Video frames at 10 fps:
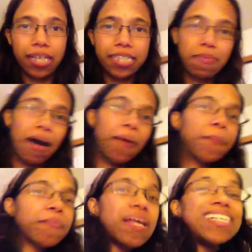It's
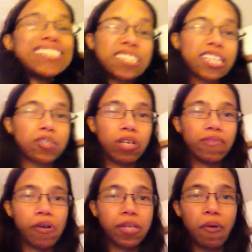about
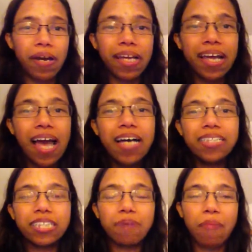6:24 in the morning,
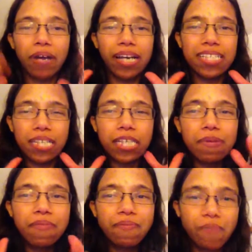so my brain is a little
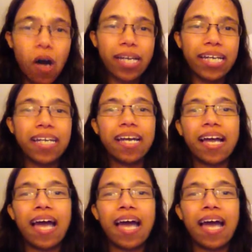bit foggy.